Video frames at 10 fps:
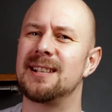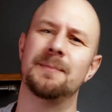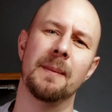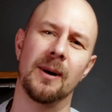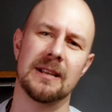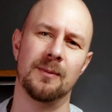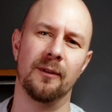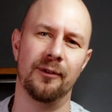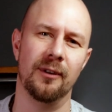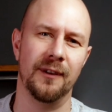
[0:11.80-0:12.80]
this has been
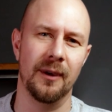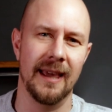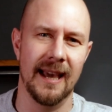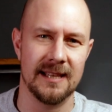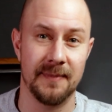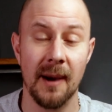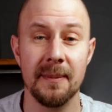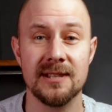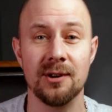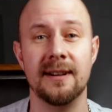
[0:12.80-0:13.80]
possible for a few years, but
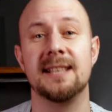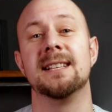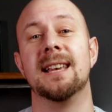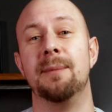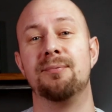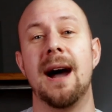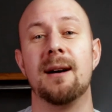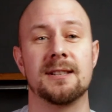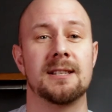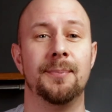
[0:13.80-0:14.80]
up until recently,
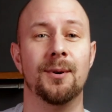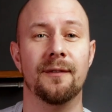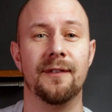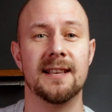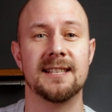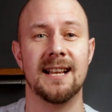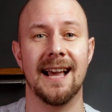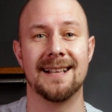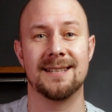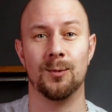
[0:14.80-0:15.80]
browser support for this
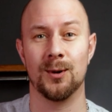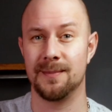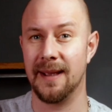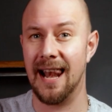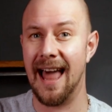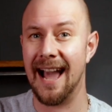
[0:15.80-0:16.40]
selector was a bit